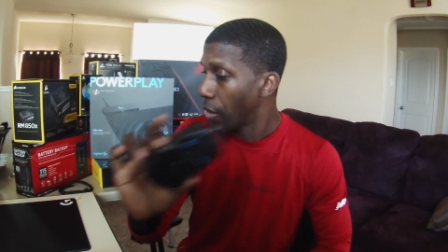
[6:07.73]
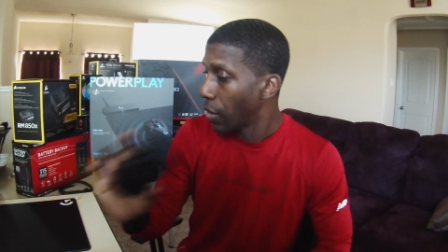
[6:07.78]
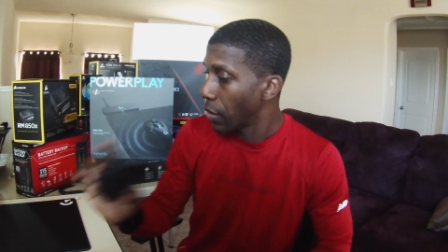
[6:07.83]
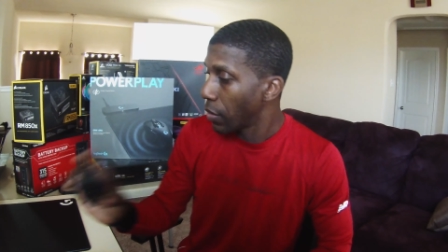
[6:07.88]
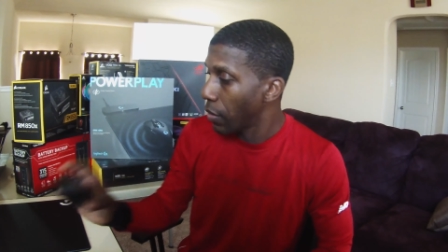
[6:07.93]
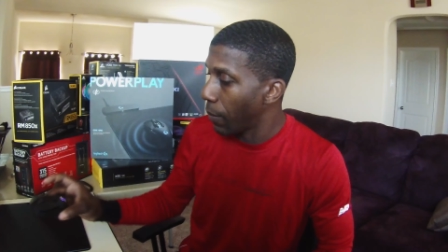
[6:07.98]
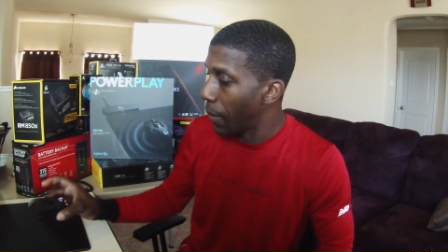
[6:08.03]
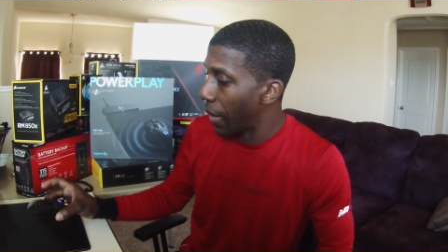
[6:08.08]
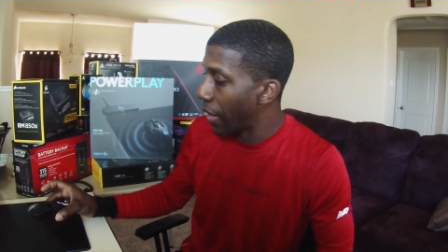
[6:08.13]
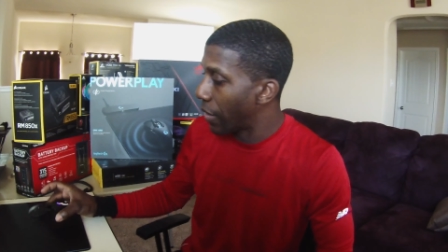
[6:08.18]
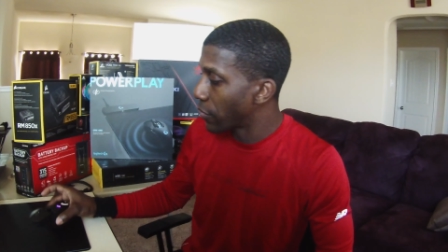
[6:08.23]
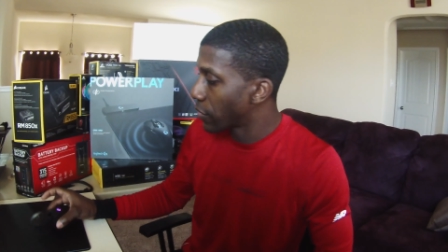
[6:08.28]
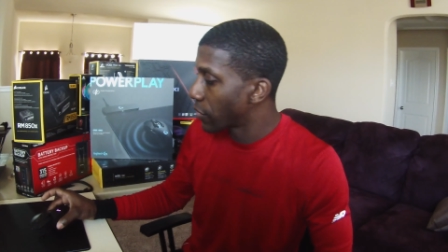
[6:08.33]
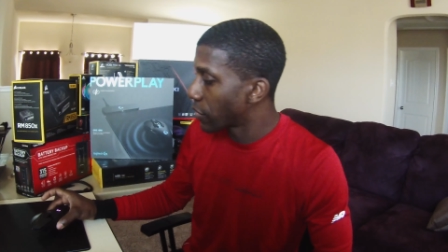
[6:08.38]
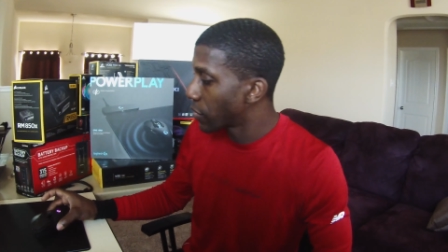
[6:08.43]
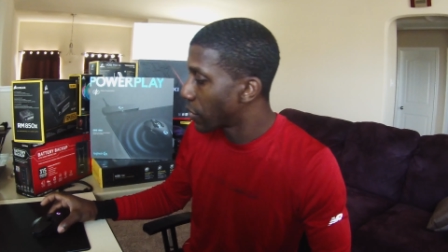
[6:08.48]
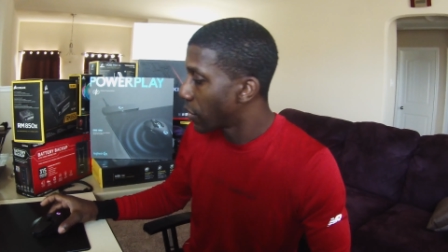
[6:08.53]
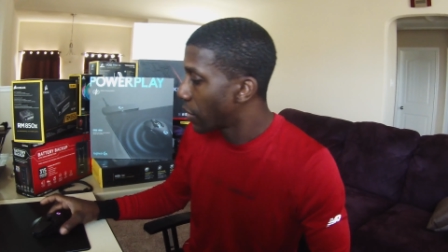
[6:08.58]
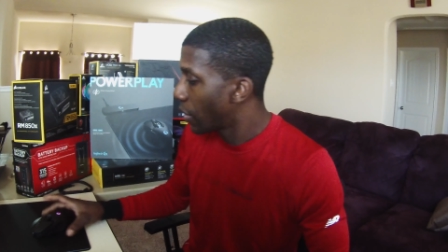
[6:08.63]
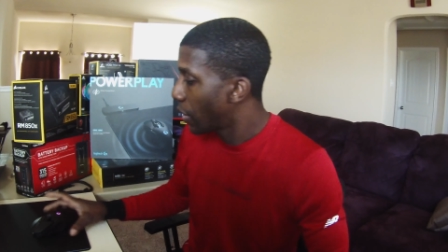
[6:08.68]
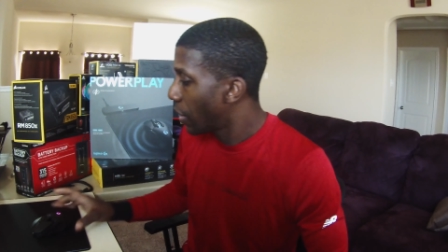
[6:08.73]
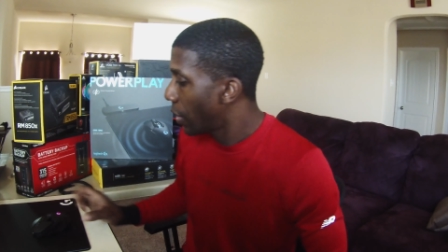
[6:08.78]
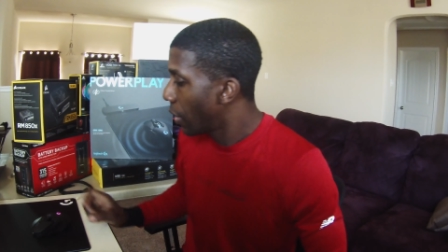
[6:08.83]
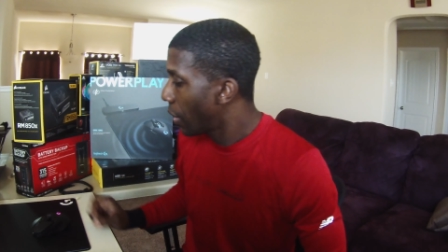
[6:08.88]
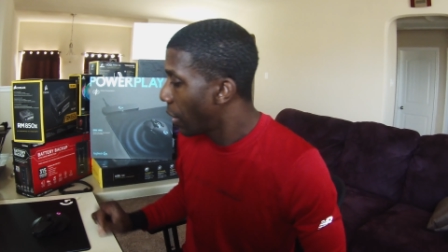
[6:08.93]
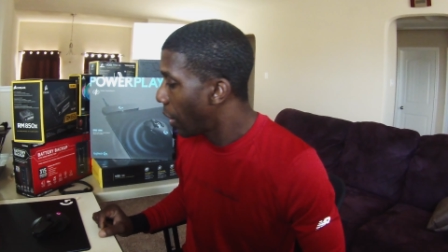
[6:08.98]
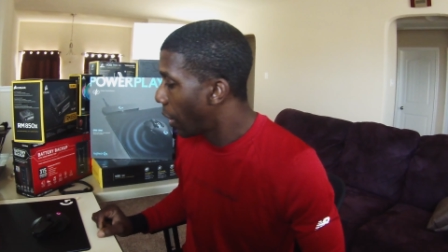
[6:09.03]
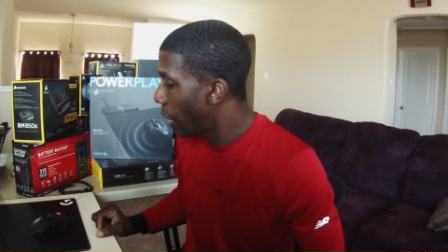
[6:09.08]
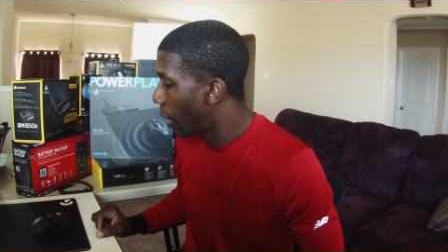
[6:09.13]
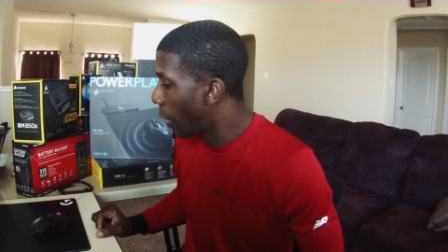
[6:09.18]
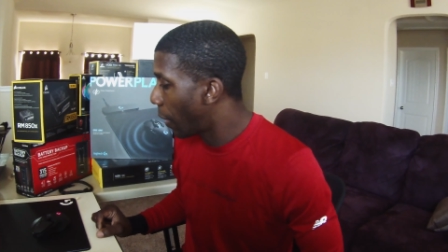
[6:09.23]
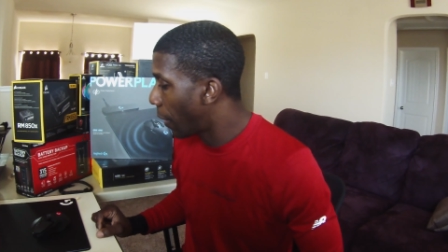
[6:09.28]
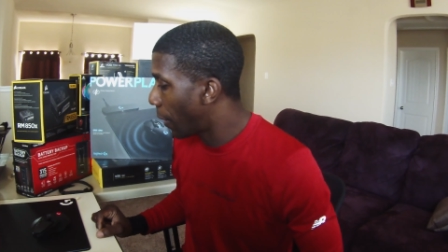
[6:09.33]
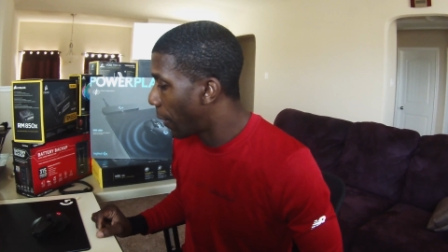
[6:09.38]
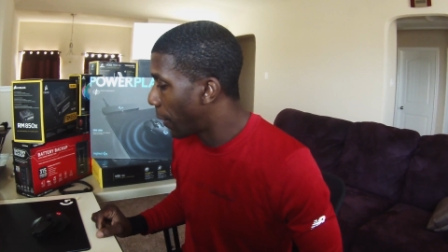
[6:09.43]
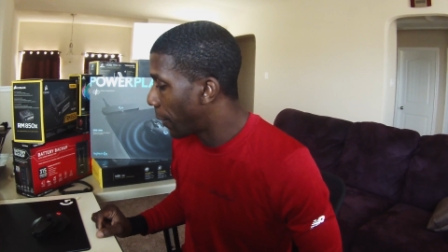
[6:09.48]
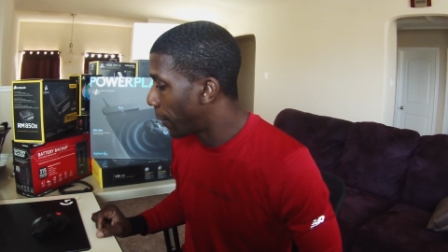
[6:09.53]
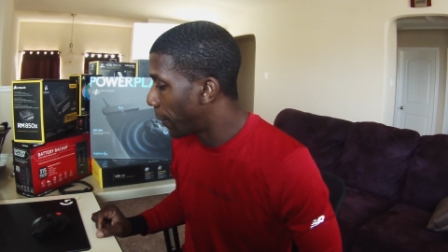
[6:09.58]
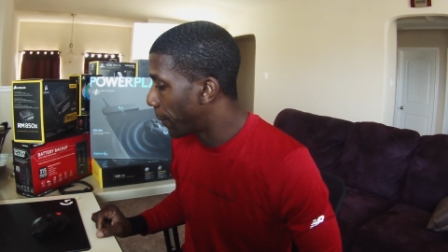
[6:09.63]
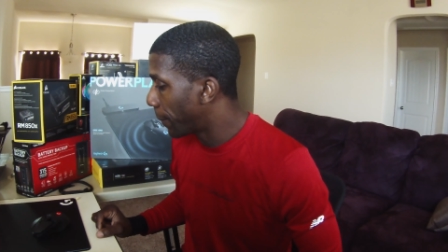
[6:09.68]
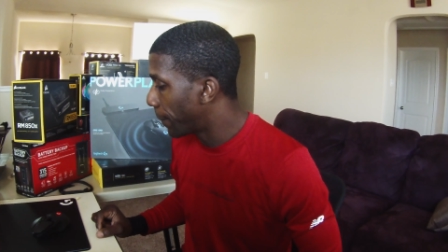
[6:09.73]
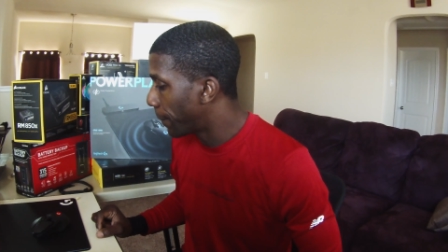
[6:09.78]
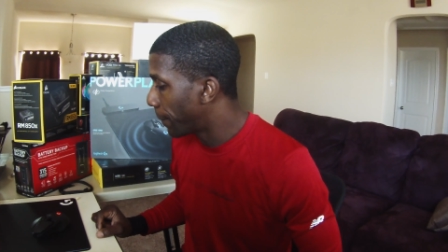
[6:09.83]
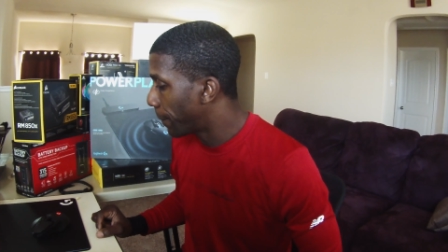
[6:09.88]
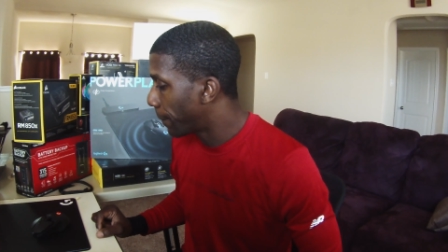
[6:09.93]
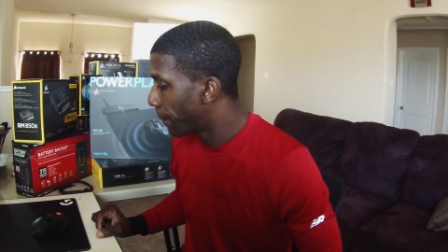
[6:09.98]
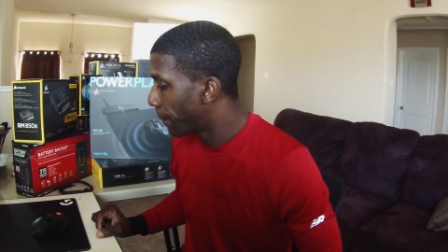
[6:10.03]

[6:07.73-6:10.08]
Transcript: the mouse. On